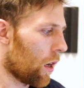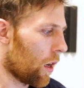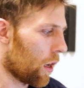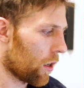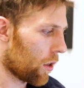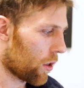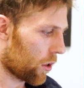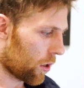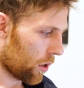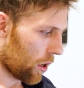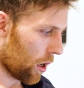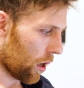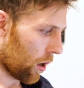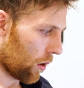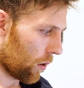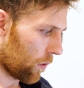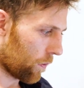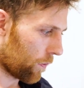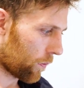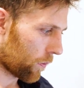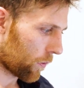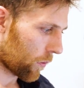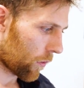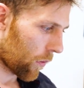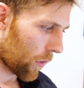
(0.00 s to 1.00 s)

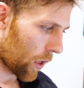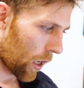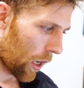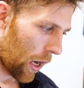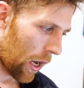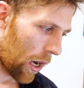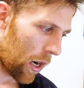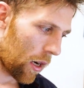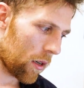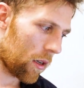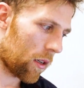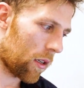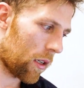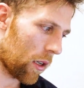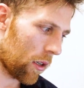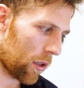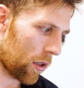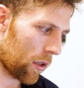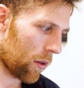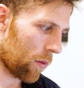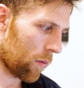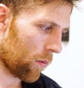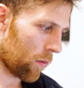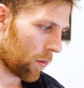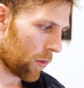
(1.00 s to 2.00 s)
so hair
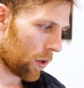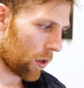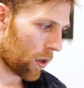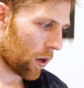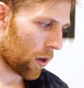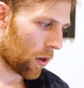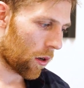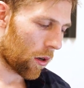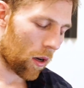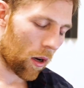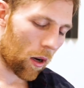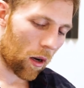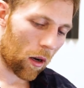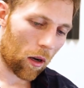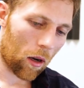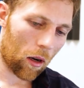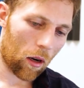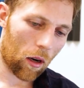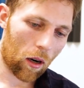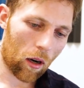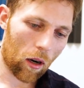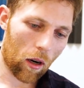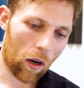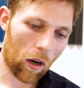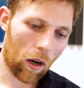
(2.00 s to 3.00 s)
systems
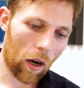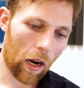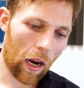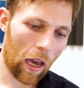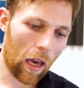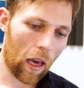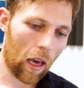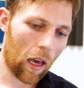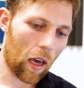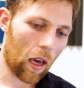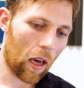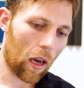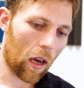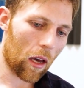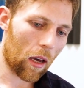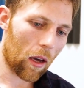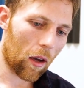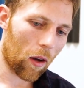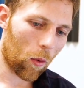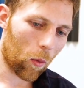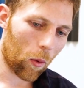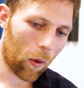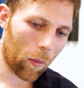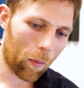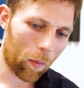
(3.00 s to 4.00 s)
are a
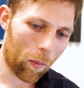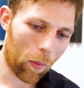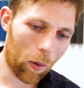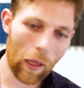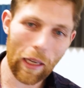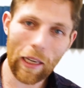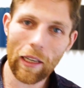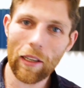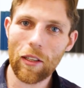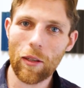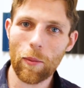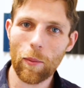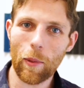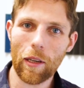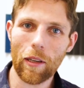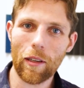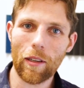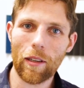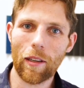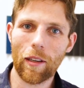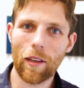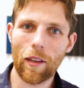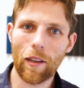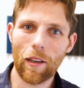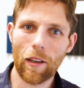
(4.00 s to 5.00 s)

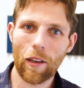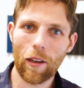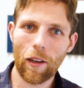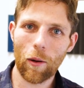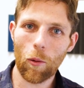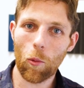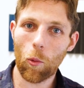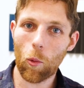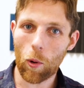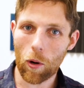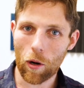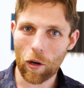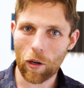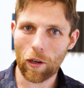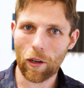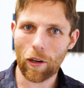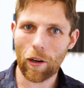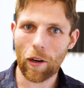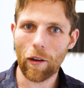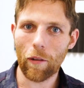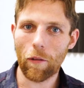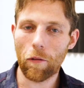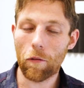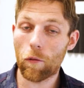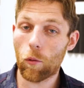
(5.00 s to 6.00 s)
replacement
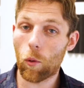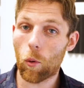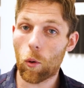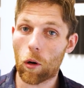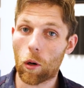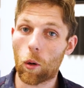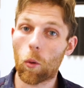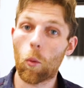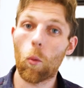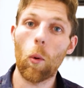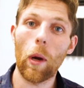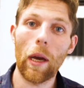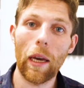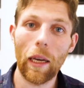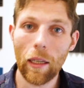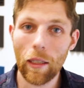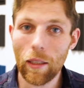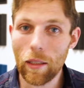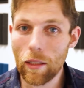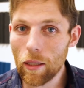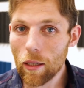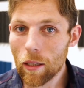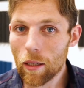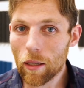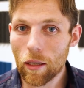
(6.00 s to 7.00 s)
word for
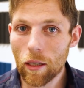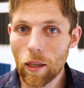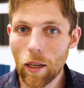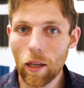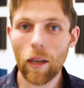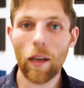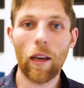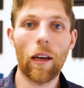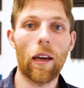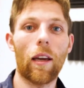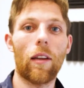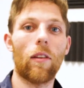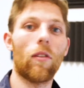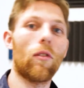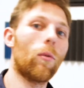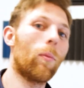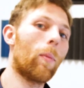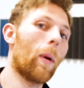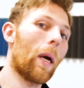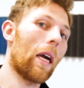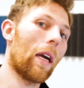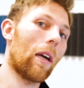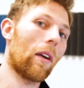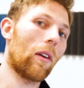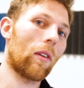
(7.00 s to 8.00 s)
wigs and
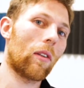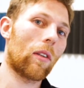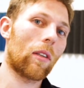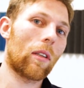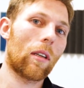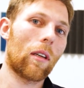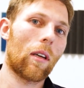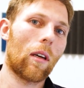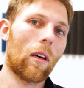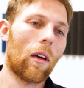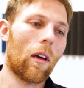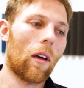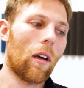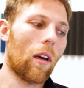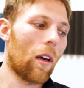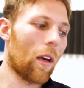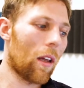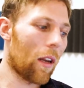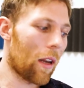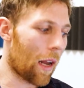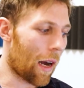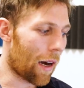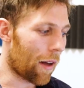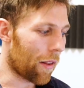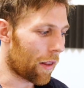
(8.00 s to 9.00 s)
toupees.
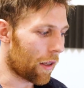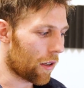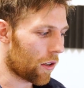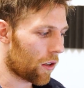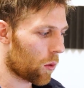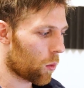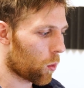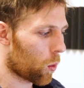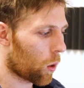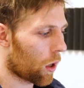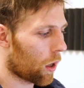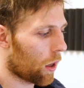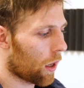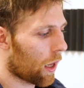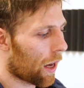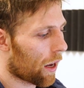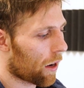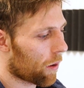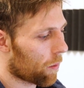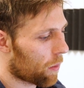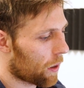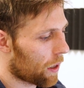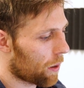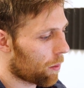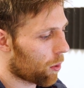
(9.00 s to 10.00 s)
Now, this is what a lot
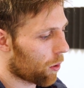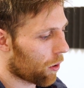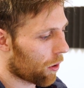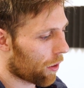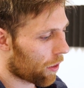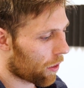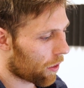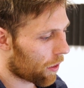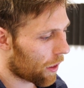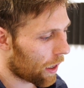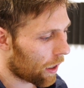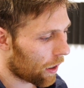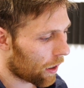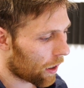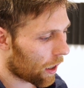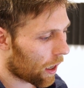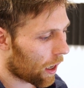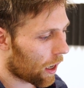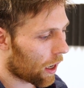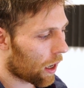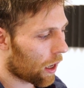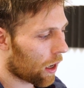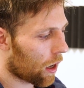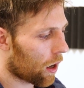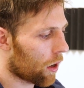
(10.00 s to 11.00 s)
of people think,
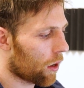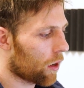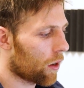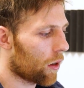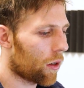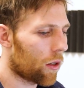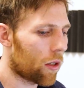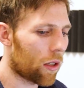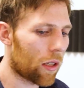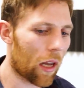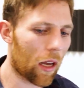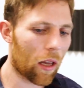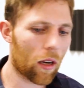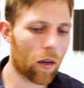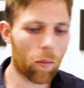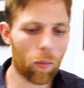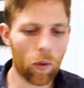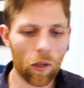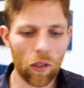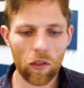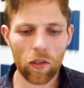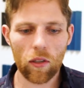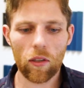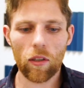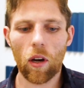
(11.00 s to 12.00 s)
and
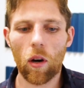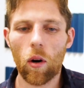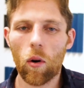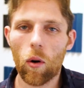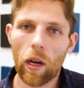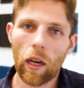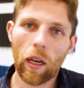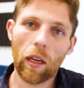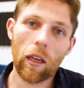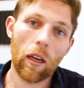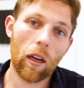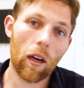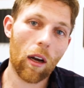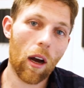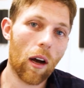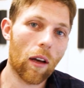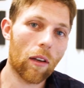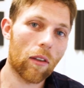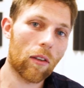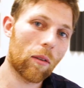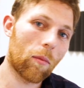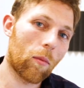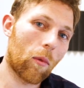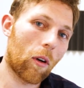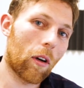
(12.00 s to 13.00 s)
understandably so, it can
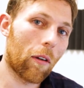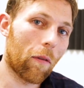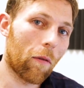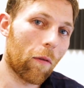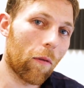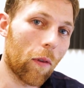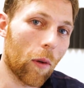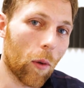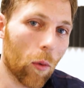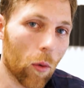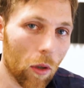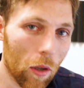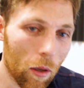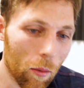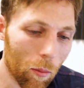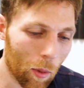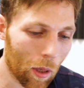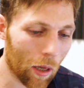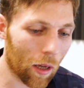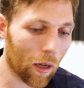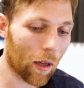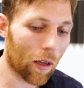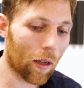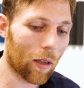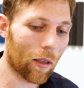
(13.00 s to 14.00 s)
cause some confusion
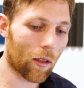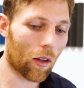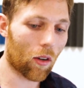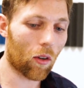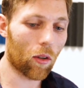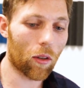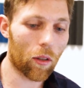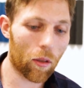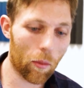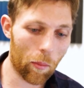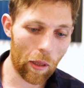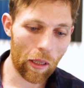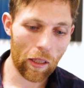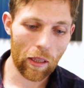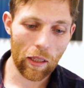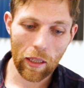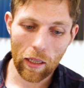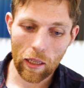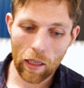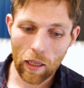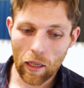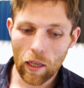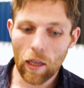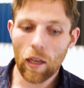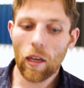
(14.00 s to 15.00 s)
because
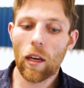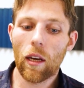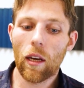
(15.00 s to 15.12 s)
ultimately,